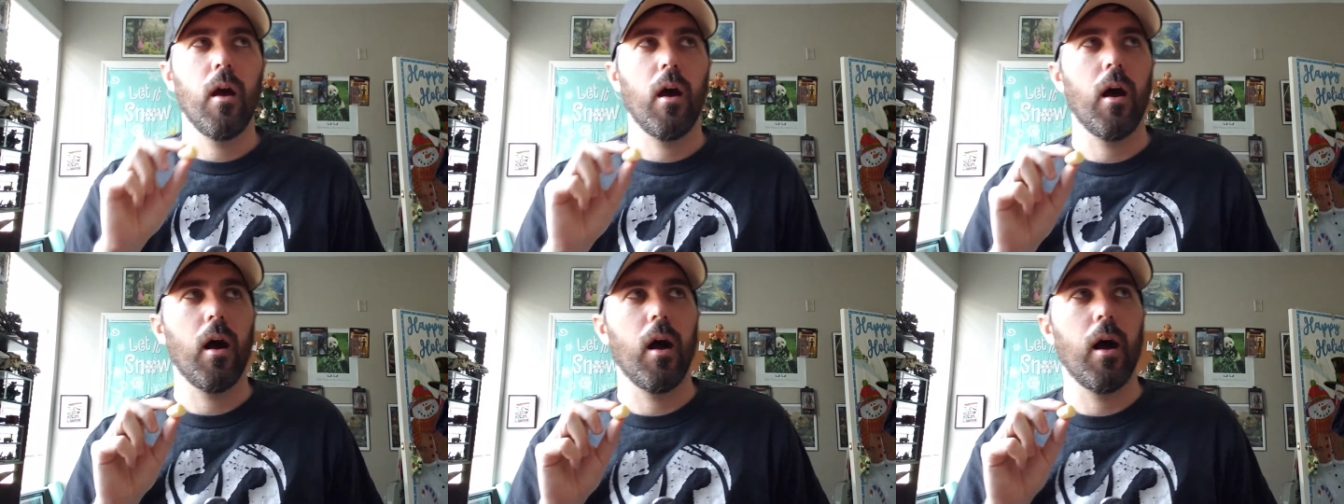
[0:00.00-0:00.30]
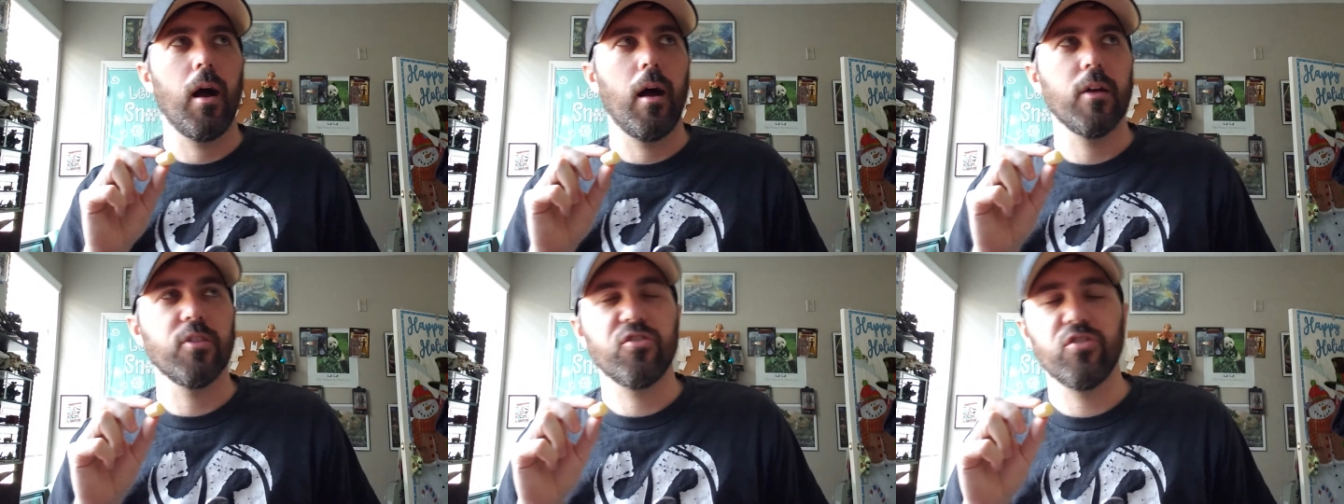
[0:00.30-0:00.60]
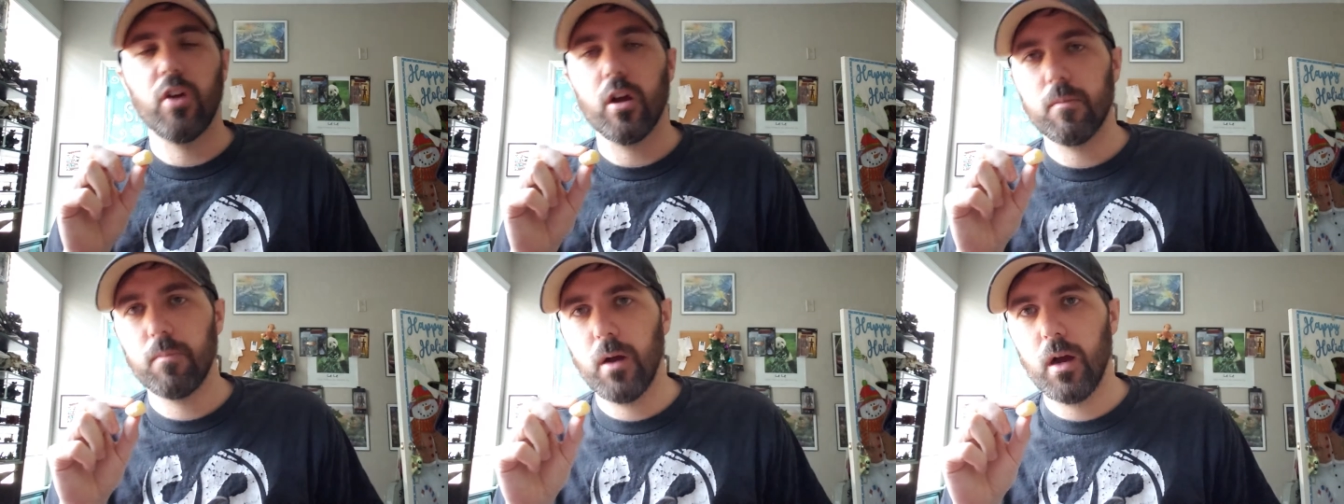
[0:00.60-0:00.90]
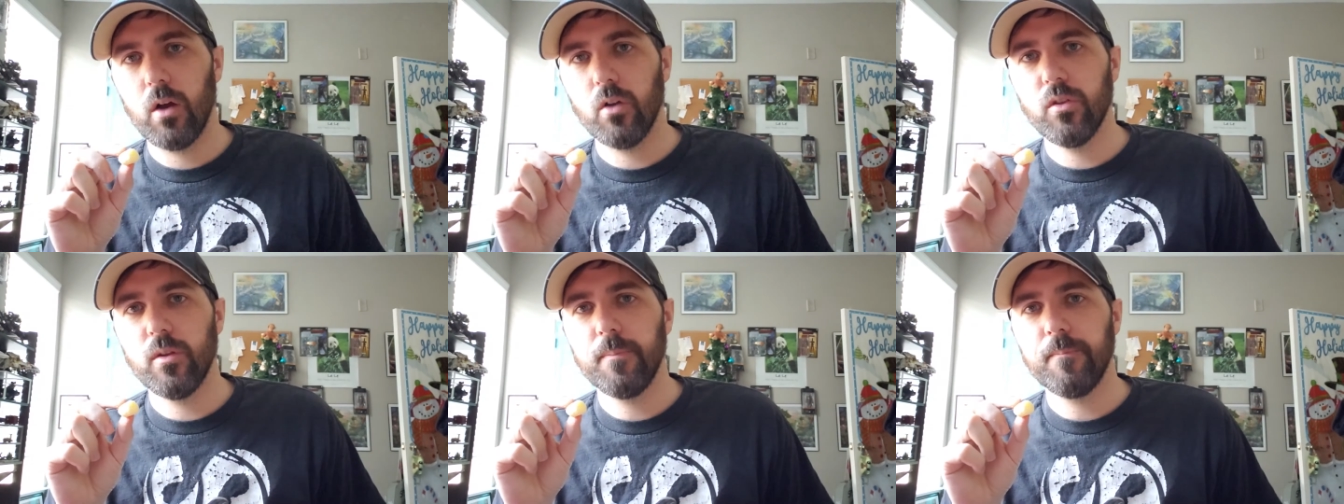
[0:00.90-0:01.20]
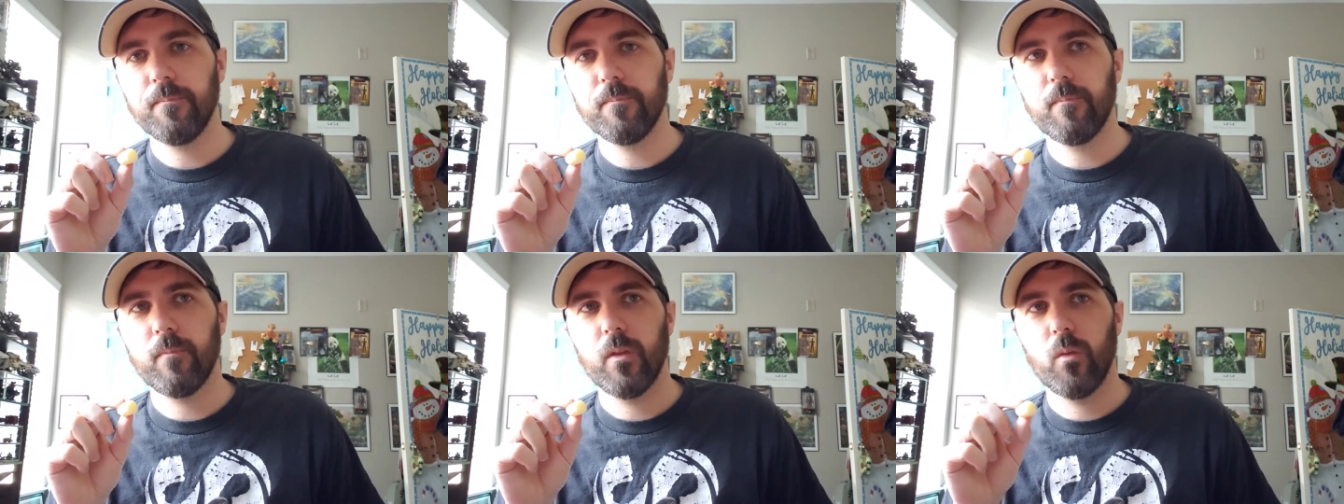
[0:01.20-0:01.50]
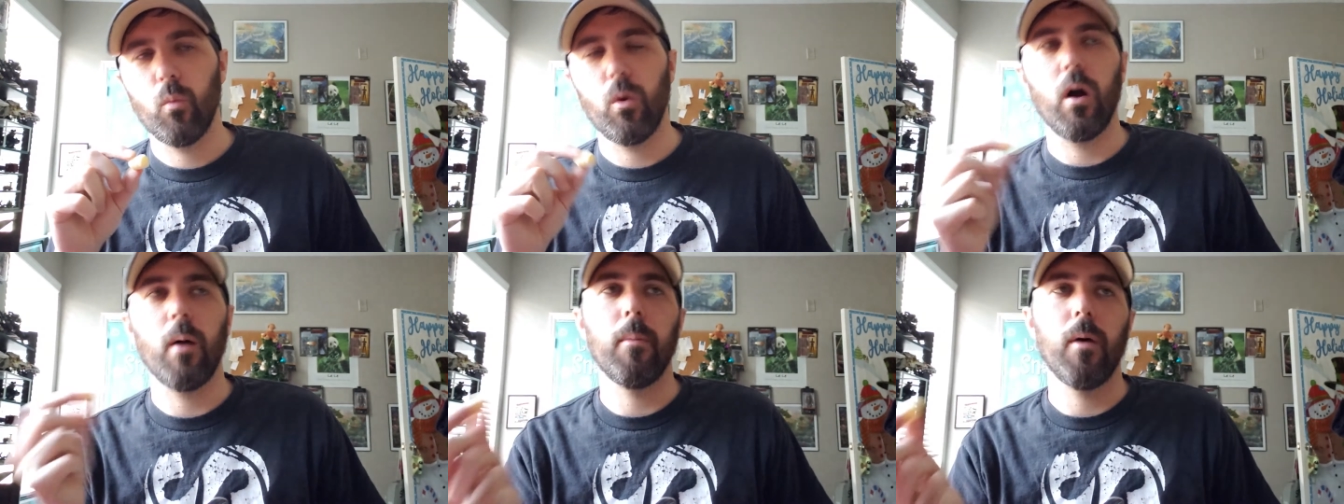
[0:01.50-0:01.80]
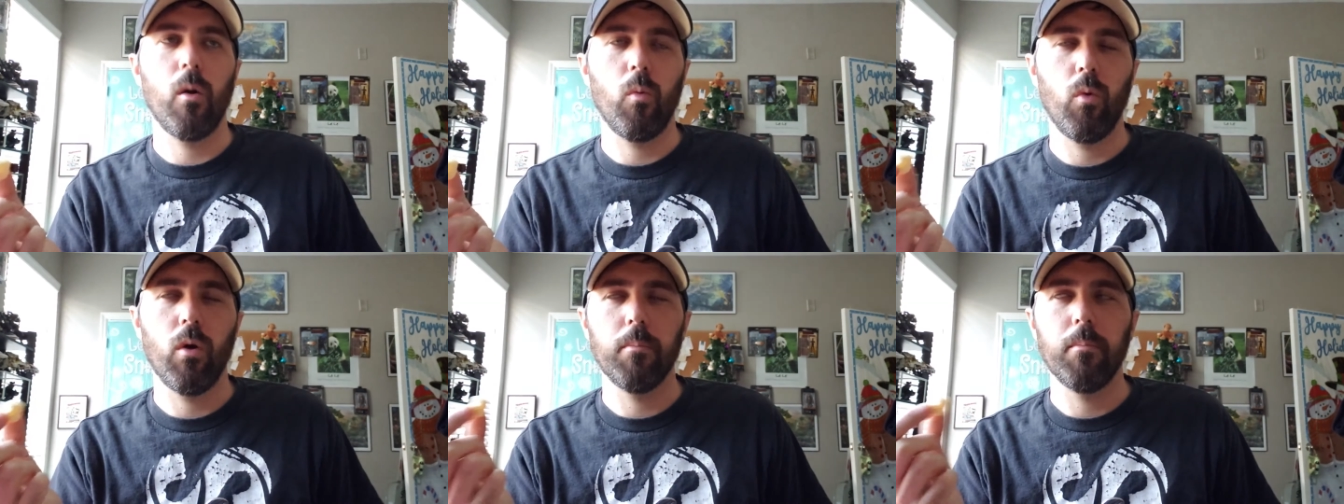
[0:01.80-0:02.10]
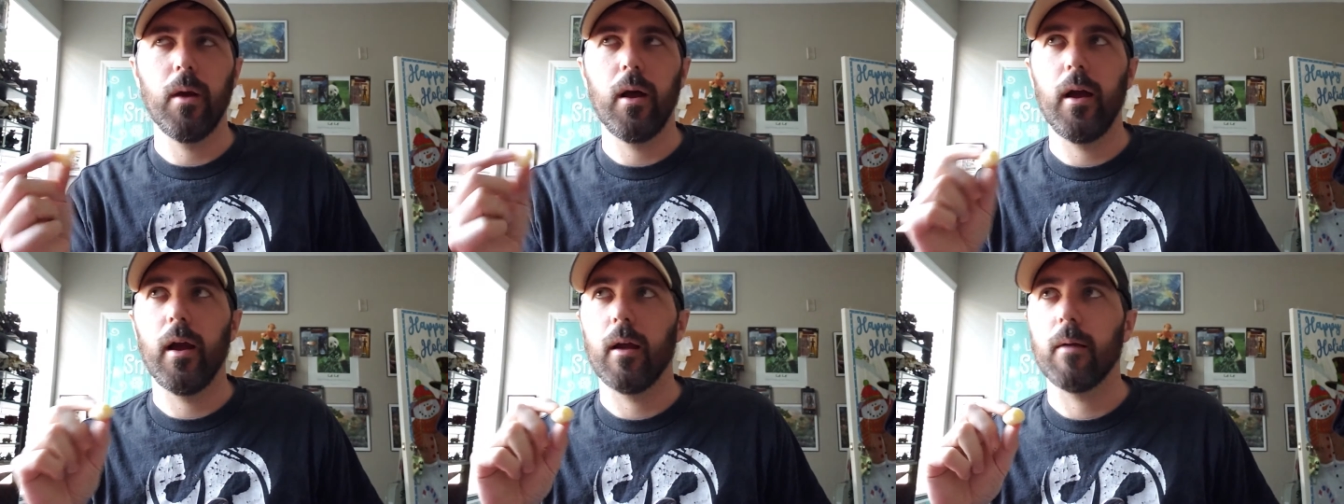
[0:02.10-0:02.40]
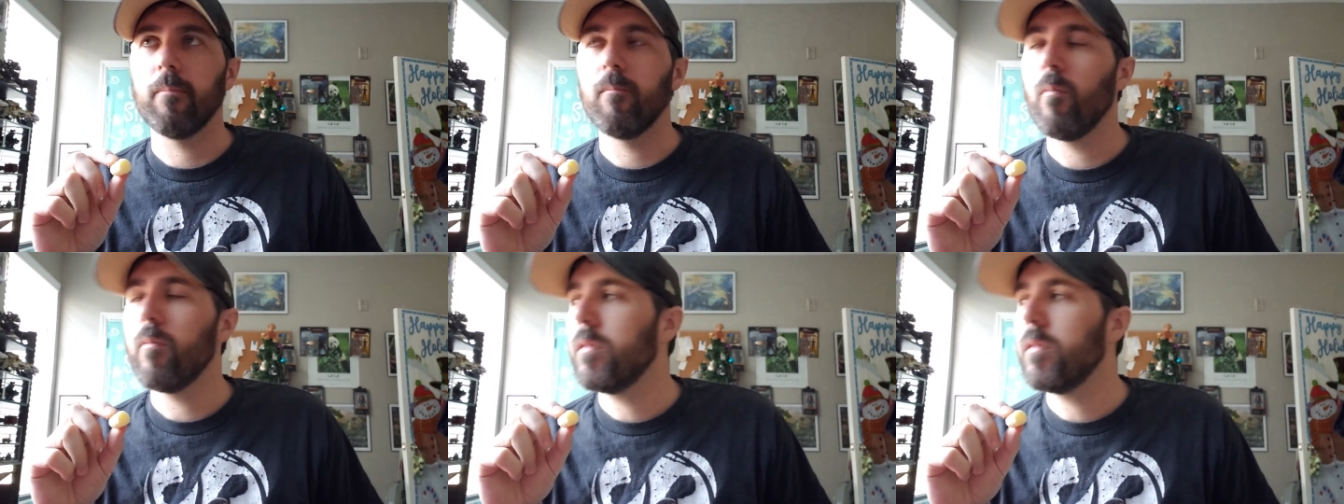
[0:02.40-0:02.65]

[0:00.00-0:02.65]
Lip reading: I stockpiled them. Well, I bought one bag.